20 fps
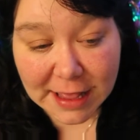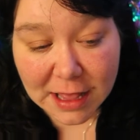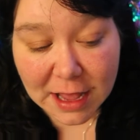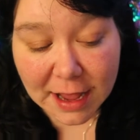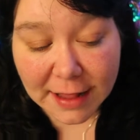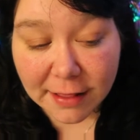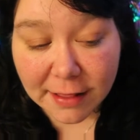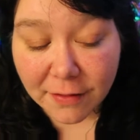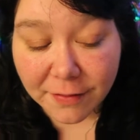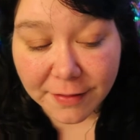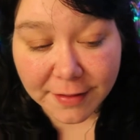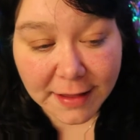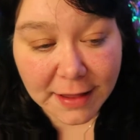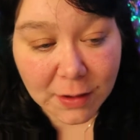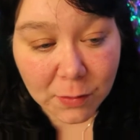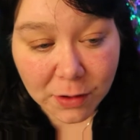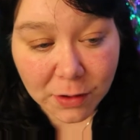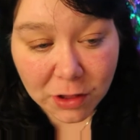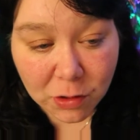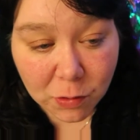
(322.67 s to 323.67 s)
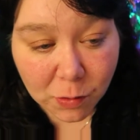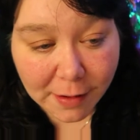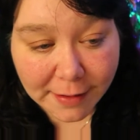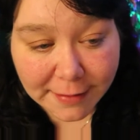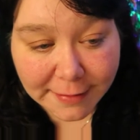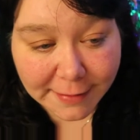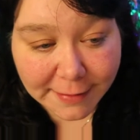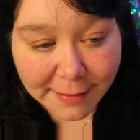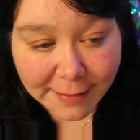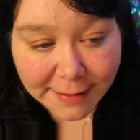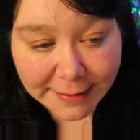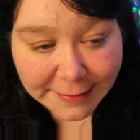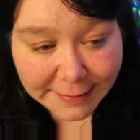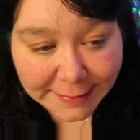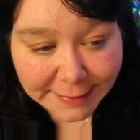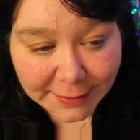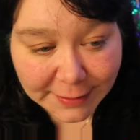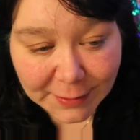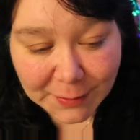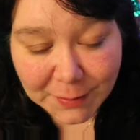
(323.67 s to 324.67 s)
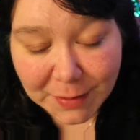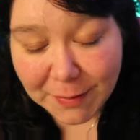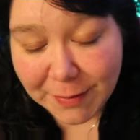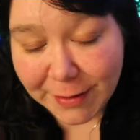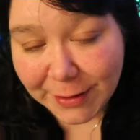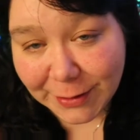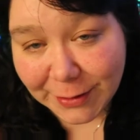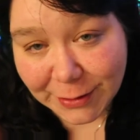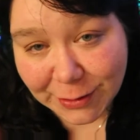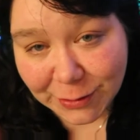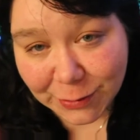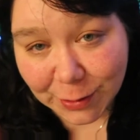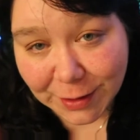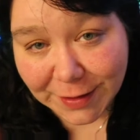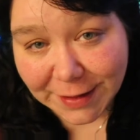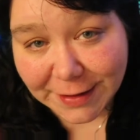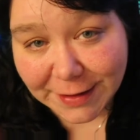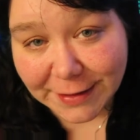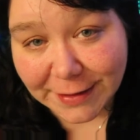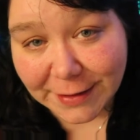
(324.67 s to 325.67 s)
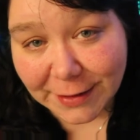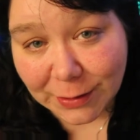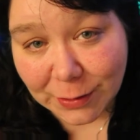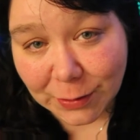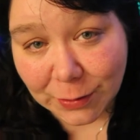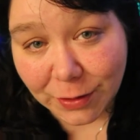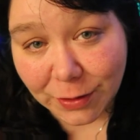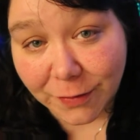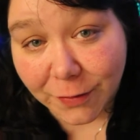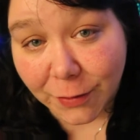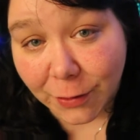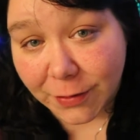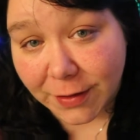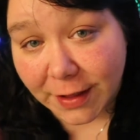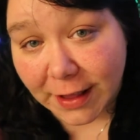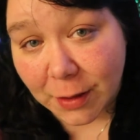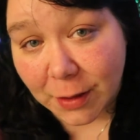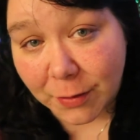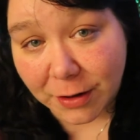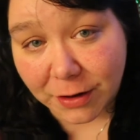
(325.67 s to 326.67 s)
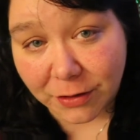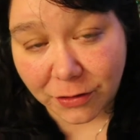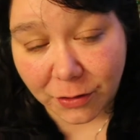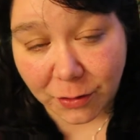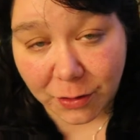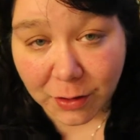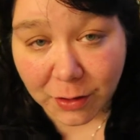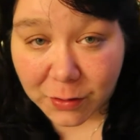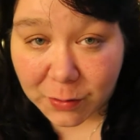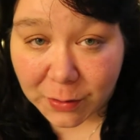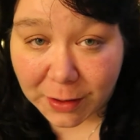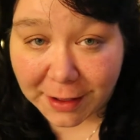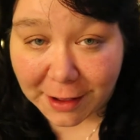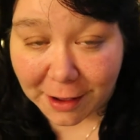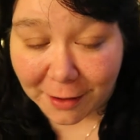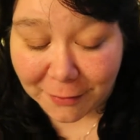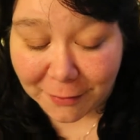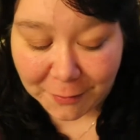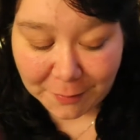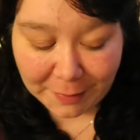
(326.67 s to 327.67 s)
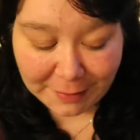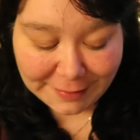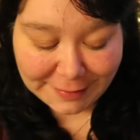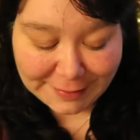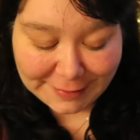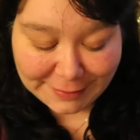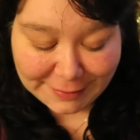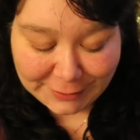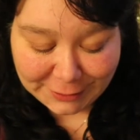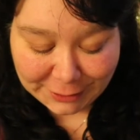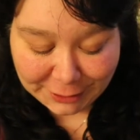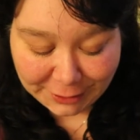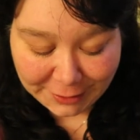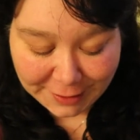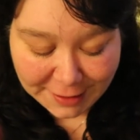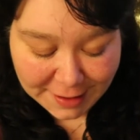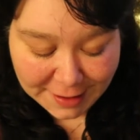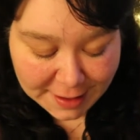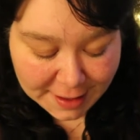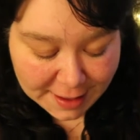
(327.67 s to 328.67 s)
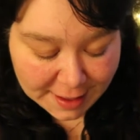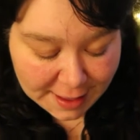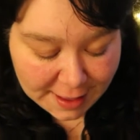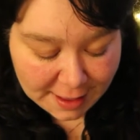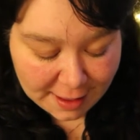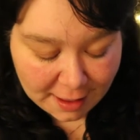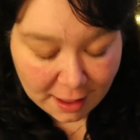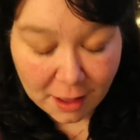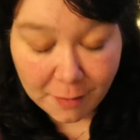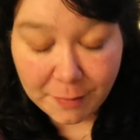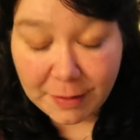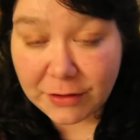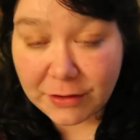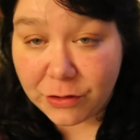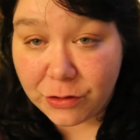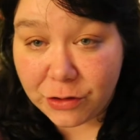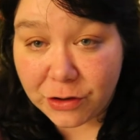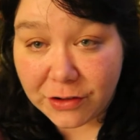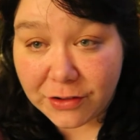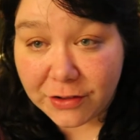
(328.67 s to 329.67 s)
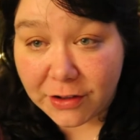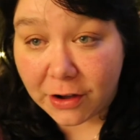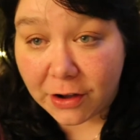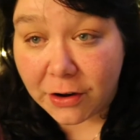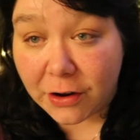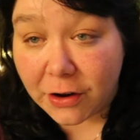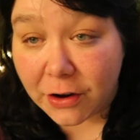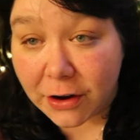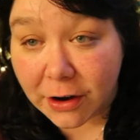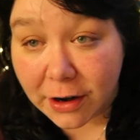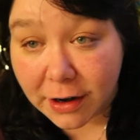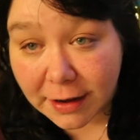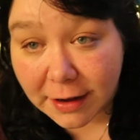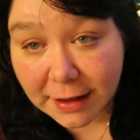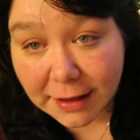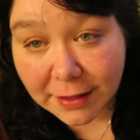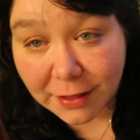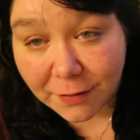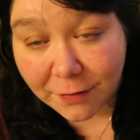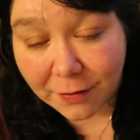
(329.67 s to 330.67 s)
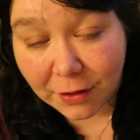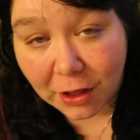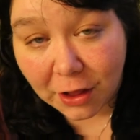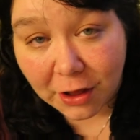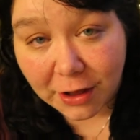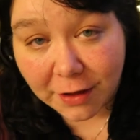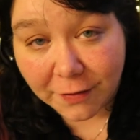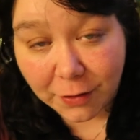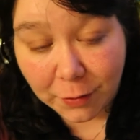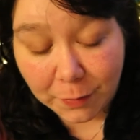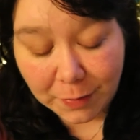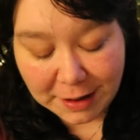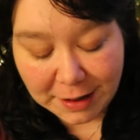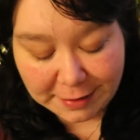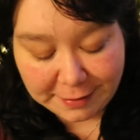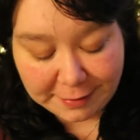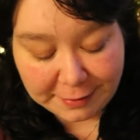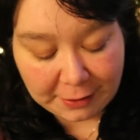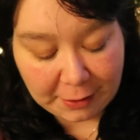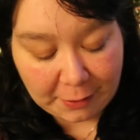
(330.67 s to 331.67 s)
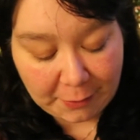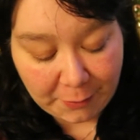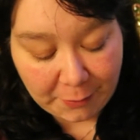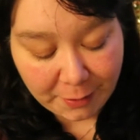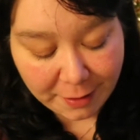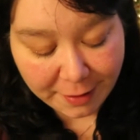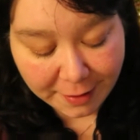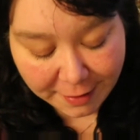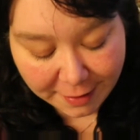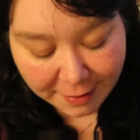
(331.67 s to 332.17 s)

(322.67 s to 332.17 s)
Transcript: I love seeing what you guys got, so maybe you'll enjoy this too. The first thing I want to show you is what I got for my sister, as you just saw her in the vlog a few minutes ago.